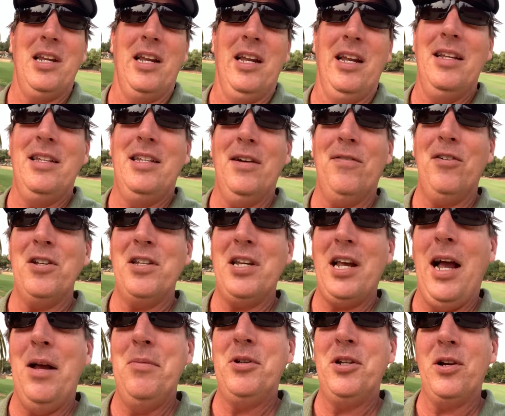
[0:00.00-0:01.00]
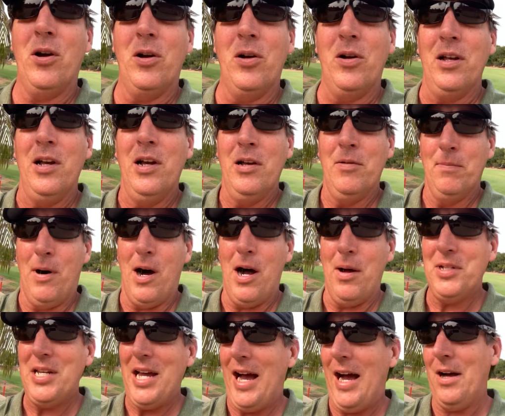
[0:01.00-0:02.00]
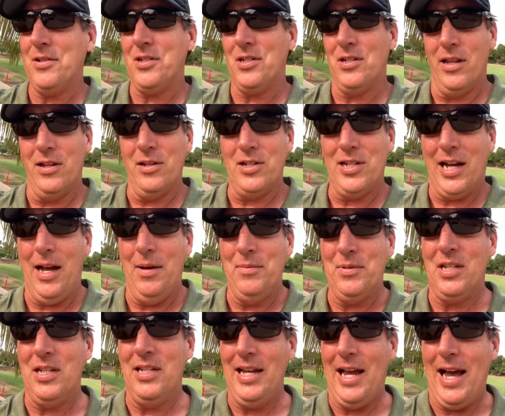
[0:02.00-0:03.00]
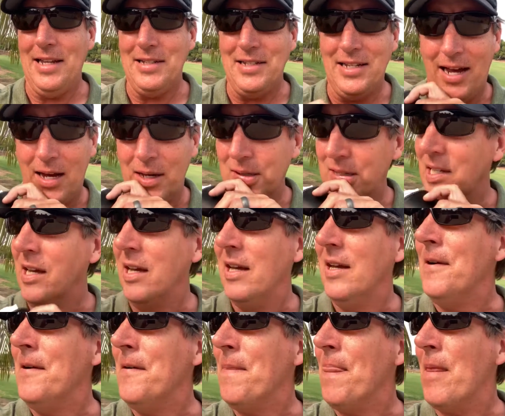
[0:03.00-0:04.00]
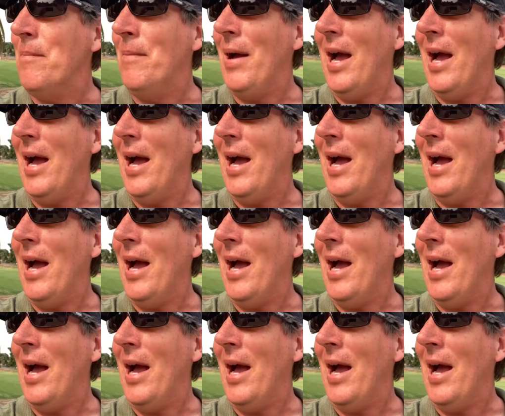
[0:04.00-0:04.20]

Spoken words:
and at different times you go to mom's house and other times to dad's house. And